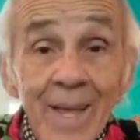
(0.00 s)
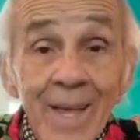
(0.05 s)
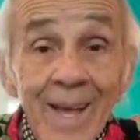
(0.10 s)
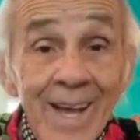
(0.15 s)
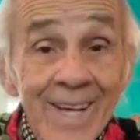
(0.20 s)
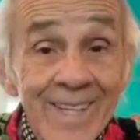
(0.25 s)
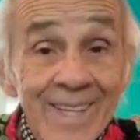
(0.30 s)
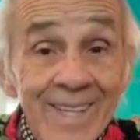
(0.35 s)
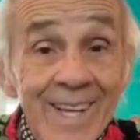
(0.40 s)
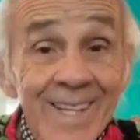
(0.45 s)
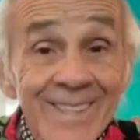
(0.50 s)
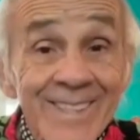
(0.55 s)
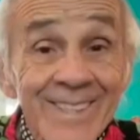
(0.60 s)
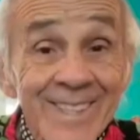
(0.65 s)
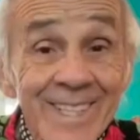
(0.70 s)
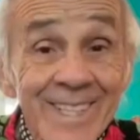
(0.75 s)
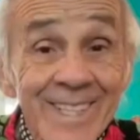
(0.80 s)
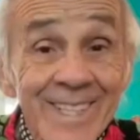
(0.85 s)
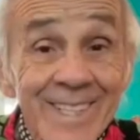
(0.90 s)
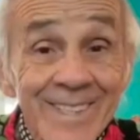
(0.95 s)
at, at
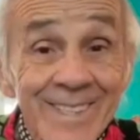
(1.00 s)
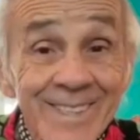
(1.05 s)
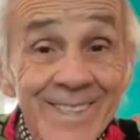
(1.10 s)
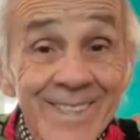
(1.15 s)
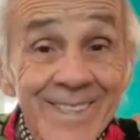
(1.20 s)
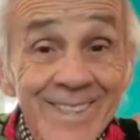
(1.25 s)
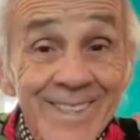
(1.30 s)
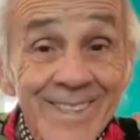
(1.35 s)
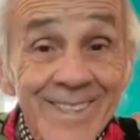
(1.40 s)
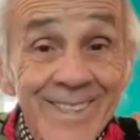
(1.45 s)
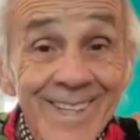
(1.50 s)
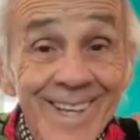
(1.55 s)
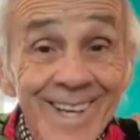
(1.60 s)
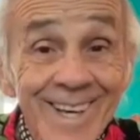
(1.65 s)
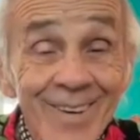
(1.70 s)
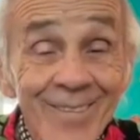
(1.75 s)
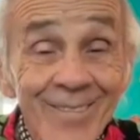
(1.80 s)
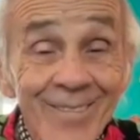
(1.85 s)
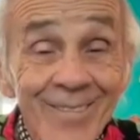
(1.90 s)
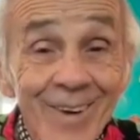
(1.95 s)
six,
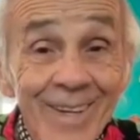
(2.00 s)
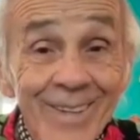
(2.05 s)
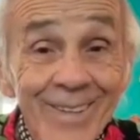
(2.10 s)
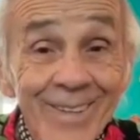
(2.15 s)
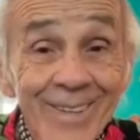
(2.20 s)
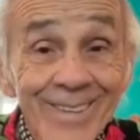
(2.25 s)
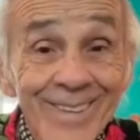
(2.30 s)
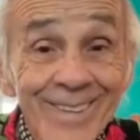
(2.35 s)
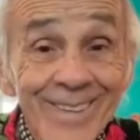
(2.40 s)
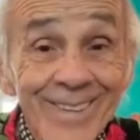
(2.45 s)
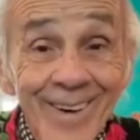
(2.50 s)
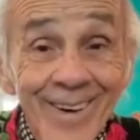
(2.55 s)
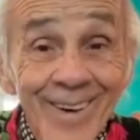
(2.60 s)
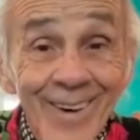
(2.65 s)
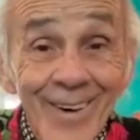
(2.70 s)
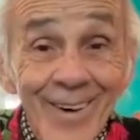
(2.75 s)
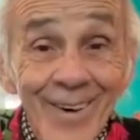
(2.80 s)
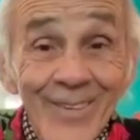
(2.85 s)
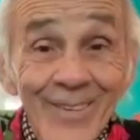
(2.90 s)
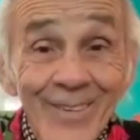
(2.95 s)
right, uh,
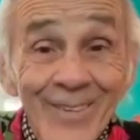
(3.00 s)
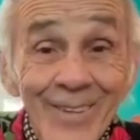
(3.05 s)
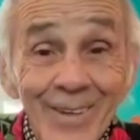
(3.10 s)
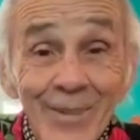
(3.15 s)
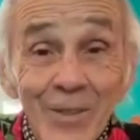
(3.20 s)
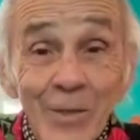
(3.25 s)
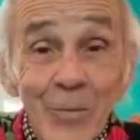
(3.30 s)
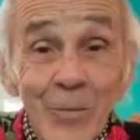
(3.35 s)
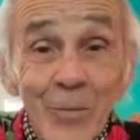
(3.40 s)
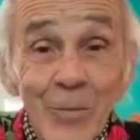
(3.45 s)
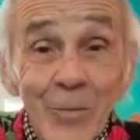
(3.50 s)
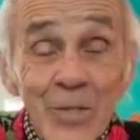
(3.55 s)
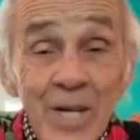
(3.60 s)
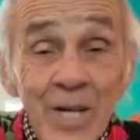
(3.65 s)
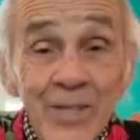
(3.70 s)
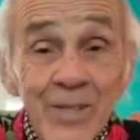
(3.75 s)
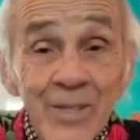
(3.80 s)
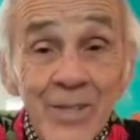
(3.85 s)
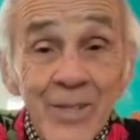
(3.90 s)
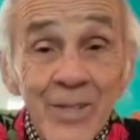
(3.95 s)
on the on the
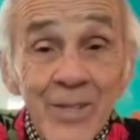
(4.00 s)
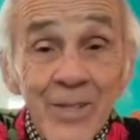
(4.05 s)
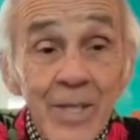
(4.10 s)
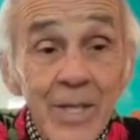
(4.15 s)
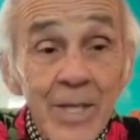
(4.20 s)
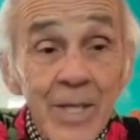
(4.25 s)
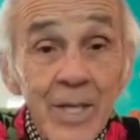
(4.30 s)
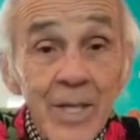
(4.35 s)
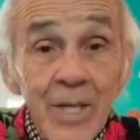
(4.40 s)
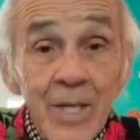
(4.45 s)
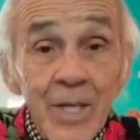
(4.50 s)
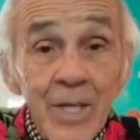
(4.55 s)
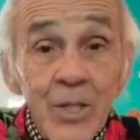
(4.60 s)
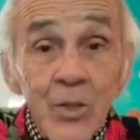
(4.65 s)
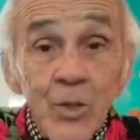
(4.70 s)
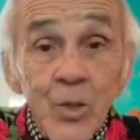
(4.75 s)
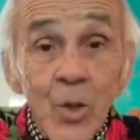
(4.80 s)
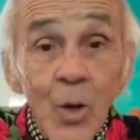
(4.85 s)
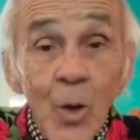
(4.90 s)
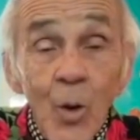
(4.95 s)
projector.
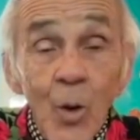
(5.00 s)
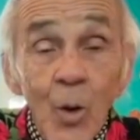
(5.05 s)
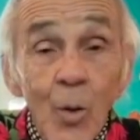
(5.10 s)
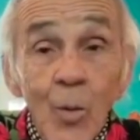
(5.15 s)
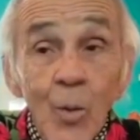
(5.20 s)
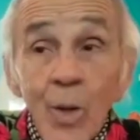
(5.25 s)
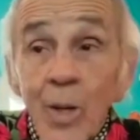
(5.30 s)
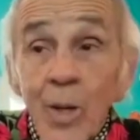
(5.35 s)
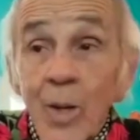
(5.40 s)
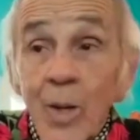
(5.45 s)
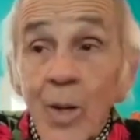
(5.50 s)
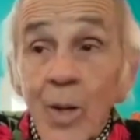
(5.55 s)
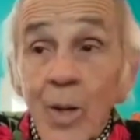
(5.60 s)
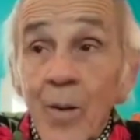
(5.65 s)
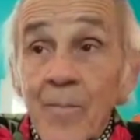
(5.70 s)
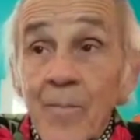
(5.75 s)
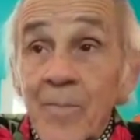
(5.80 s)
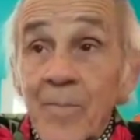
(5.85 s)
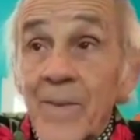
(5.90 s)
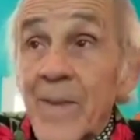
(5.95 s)
So
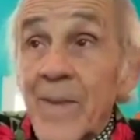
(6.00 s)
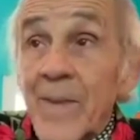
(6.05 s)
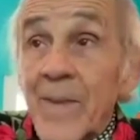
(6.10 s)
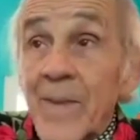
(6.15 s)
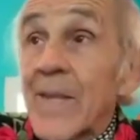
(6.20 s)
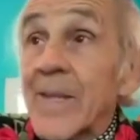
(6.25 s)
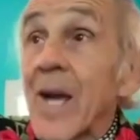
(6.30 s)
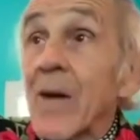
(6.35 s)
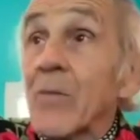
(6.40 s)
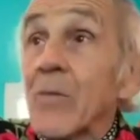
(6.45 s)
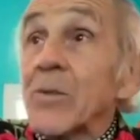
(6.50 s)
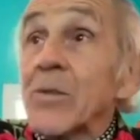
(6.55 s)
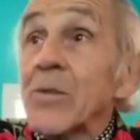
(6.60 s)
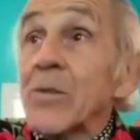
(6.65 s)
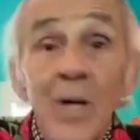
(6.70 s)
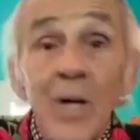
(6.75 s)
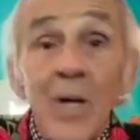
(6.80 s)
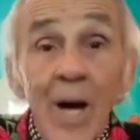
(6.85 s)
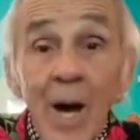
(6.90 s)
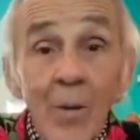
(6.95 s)
that
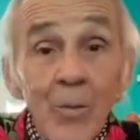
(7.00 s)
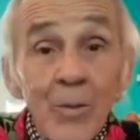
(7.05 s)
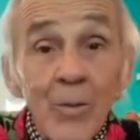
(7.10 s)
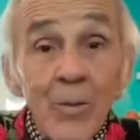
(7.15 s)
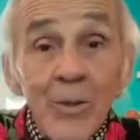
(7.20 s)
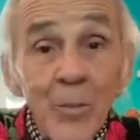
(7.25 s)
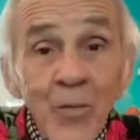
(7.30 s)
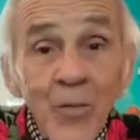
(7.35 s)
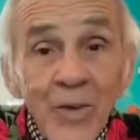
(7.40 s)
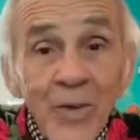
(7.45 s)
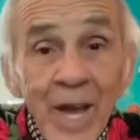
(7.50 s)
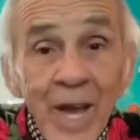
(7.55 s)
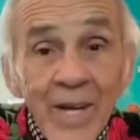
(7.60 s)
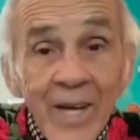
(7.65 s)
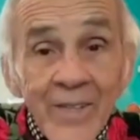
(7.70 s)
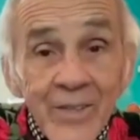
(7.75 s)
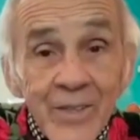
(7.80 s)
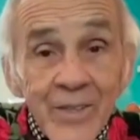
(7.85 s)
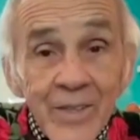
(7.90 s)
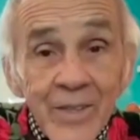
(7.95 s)
was a, I was a movie
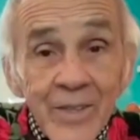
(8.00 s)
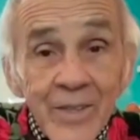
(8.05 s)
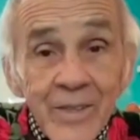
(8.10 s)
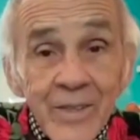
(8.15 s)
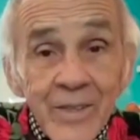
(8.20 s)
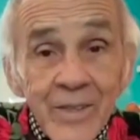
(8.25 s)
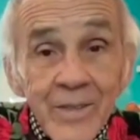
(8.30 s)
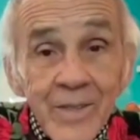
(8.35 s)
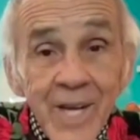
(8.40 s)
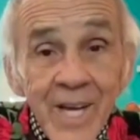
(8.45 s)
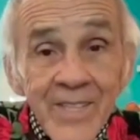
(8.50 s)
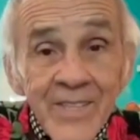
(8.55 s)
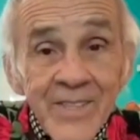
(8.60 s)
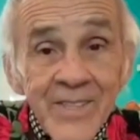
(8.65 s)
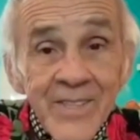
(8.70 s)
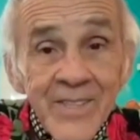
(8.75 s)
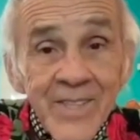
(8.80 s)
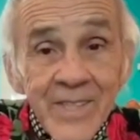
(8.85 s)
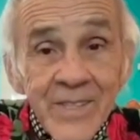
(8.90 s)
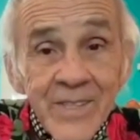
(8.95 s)
actor at
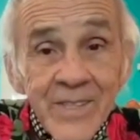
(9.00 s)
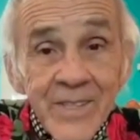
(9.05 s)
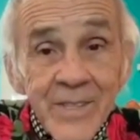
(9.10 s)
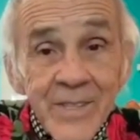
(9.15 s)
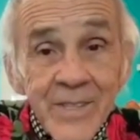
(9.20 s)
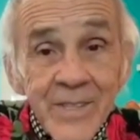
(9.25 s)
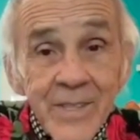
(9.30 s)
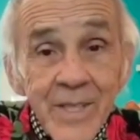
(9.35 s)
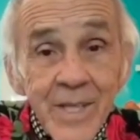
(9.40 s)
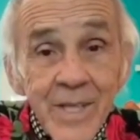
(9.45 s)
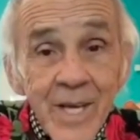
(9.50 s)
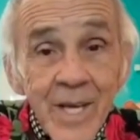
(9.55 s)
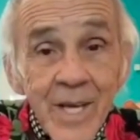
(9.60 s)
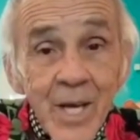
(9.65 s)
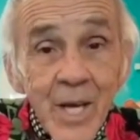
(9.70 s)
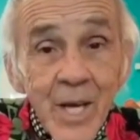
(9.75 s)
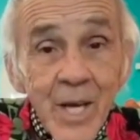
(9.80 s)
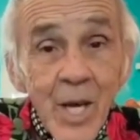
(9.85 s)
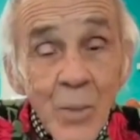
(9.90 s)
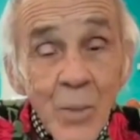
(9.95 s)
six.
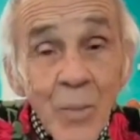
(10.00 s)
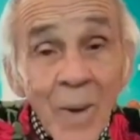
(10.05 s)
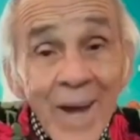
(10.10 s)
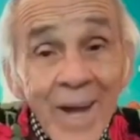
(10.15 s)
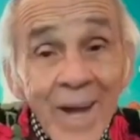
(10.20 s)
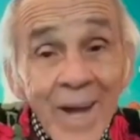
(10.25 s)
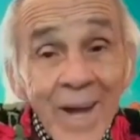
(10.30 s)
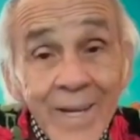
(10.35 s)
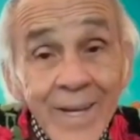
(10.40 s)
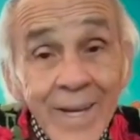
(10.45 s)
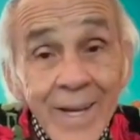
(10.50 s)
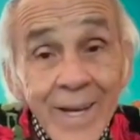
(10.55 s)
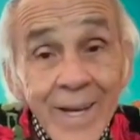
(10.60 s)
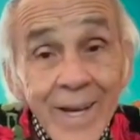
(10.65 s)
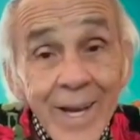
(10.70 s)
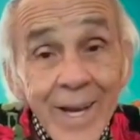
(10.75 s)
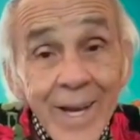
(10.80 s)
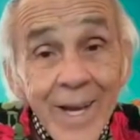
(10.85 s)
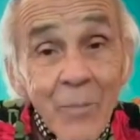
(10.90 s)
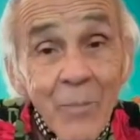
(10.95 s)
In my
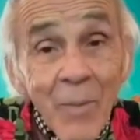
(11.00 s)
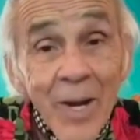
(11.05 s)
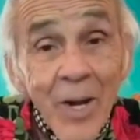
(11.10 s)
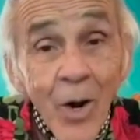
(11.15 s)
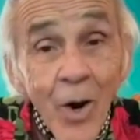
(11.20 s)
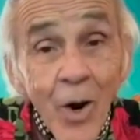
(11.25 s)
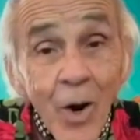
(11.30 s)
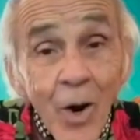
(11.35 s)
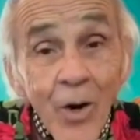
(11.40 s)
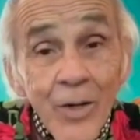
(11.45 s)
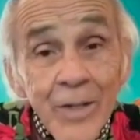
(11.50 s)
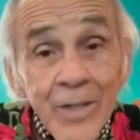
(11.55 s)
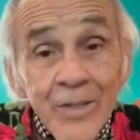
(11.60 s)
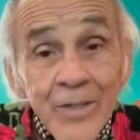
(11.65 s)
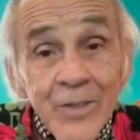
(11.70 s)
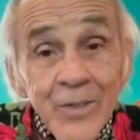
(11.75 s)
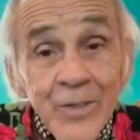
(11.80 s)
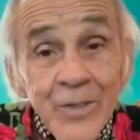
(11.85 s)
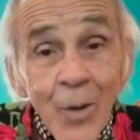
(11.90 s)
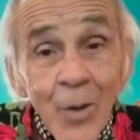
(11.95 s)
in my heart
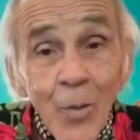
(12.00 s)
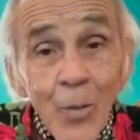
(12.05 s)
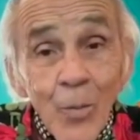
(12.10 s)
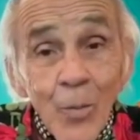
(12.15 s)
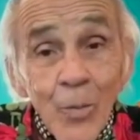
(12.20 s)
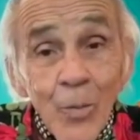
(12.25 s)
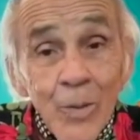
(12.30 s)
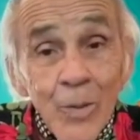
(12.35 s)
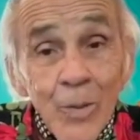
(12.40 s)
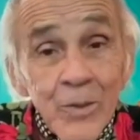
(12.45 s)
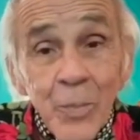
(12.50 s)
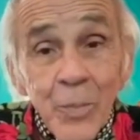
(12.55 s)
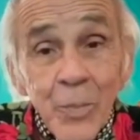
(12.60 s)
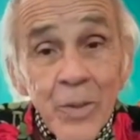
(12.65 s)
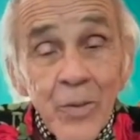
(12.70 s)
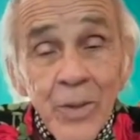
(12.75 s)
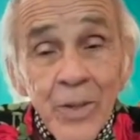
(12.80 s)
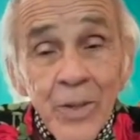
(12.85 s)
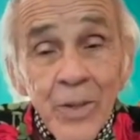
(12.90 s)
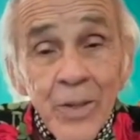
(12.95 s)
and soul and
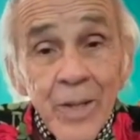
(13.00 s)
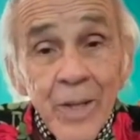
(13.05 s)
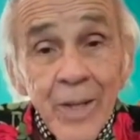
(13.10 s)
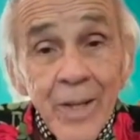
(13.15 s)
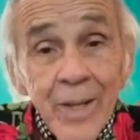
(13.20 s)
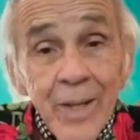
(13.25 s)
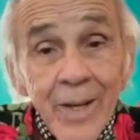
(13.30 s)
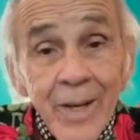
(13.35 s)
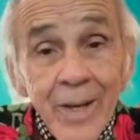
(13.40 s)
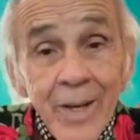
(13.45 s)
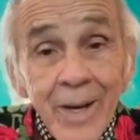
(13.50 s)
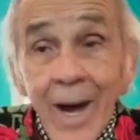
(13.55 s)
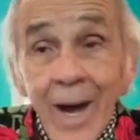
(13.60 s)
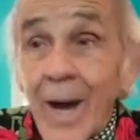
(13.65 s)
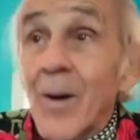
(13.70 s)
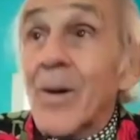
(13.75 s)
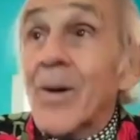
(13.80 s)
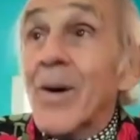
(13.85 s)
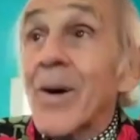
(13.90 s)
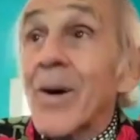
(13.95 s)
spirit,
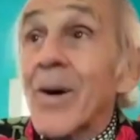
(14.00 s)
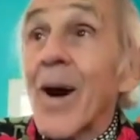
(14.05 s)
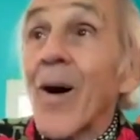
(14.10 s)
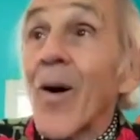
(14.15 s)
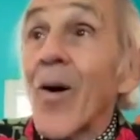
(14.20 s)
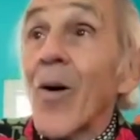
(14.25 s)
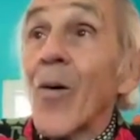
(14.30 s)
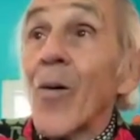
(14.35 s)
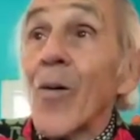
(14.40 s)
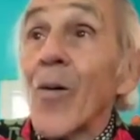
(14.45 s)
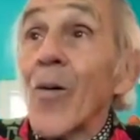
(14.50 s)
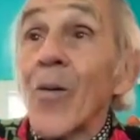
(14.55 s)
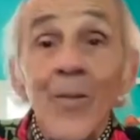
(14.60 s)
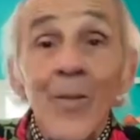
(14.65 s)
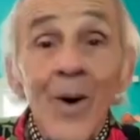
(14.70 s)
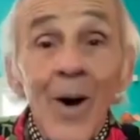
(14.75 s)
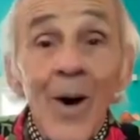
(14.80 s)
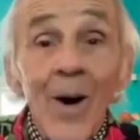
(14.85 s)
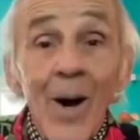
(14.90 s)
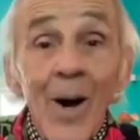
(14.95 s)
I, oh,
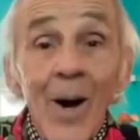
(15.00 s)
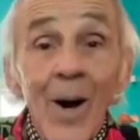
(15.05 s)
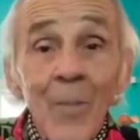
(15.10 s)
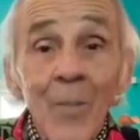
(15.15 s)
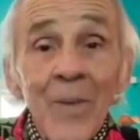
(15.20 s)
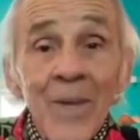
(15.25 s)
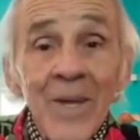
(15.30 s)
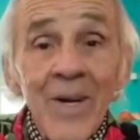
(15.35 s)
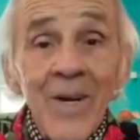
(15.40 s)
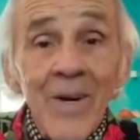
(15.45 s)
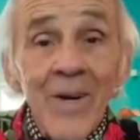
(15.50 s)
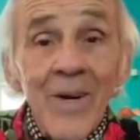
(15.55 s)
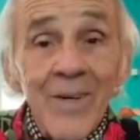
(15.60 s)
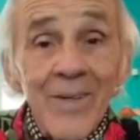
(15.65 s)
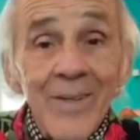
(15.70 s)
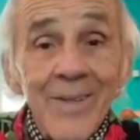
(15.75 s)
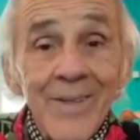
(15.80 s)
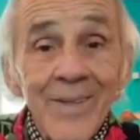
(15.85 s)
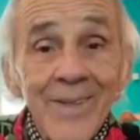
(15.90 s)
I'm there.